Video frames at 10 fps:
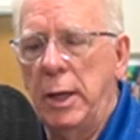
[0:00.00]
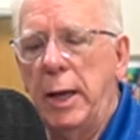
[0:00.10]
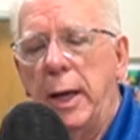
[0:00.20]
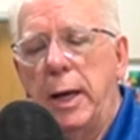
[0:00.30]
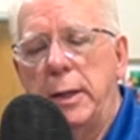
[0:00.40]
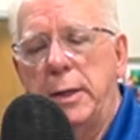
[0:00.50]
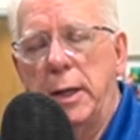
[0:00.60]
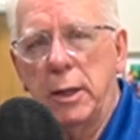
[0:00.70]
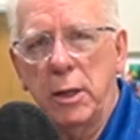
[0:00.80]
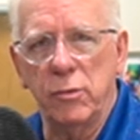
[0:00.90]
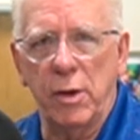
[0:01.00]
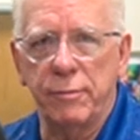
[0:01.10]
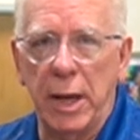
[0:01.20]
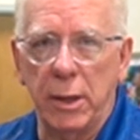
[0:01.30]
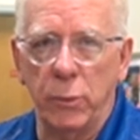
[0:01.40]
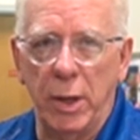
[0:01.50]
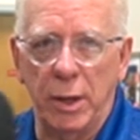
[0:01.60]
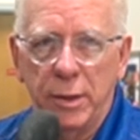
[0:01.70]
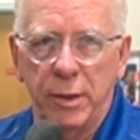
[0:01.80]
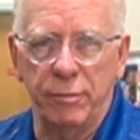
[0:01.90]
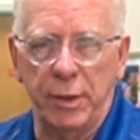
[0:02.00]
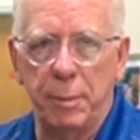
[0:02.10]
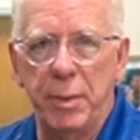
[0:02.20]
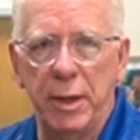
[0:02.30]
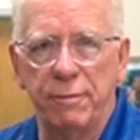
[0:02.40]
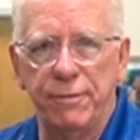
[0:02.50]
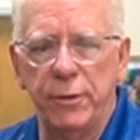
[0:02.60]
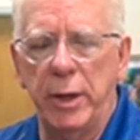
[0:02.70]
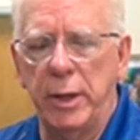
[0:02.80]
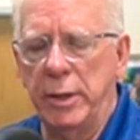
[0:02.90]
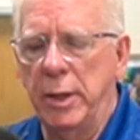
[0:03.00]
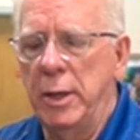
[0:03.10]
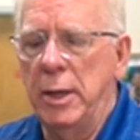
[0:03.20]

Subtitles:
And because I've got a relatively big foot,